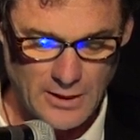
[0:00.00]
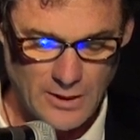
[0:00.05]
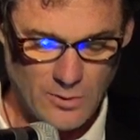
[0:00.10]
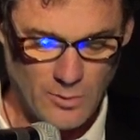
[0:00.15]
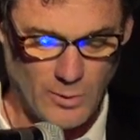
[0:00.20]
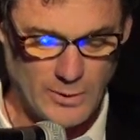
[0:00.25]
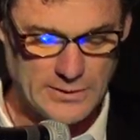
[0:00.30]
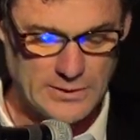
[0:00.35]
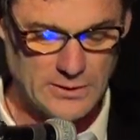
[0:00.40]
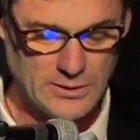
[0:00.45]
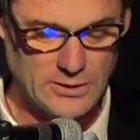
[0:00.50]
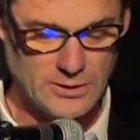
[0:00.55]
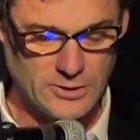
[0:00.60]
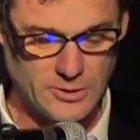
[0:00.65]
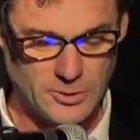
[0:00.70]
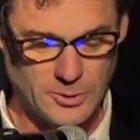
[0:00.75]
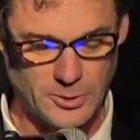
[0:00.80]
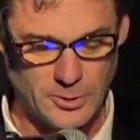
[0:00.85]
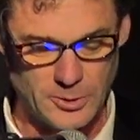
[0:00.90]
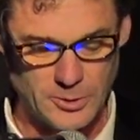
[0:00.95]
wasn't
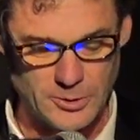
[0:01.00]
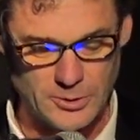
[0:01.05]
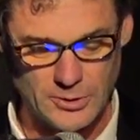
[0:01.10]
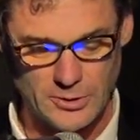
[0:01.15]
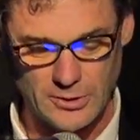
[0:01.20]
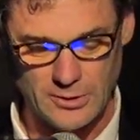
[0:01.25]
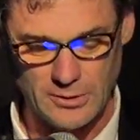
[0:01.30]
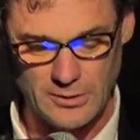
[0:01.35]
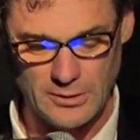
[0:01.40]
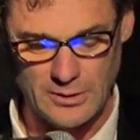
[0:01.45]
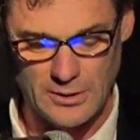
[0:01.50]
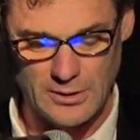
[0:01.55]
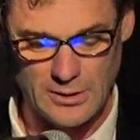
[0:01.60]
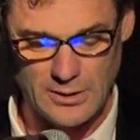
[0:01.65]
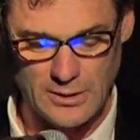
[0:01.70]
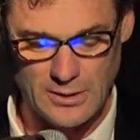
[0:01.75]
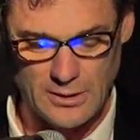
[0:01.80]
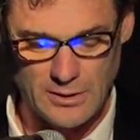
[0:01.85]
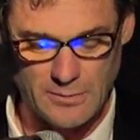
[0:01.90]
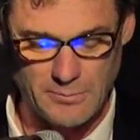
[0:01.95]
just crucial,
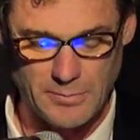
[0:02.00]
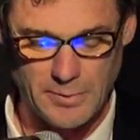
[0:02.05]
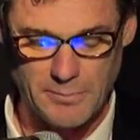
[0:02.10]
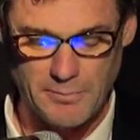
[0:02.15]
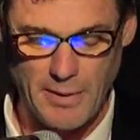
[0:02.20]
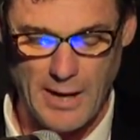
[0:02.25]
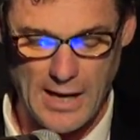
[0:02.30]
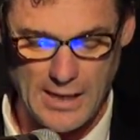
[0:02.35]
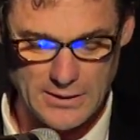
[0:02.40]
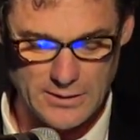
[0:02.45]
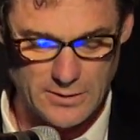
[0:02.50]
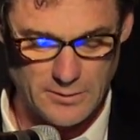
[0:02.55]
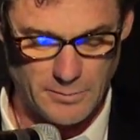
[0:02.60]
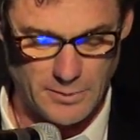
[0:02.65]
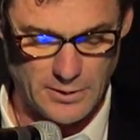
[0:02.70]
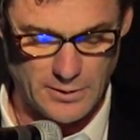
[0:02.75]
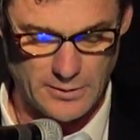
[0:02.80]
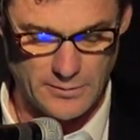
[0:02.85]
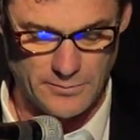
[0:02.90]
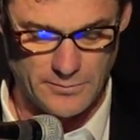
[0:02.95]
but
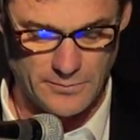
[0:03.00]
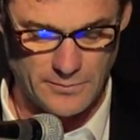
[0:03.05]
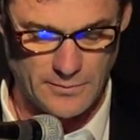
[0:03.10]
possible.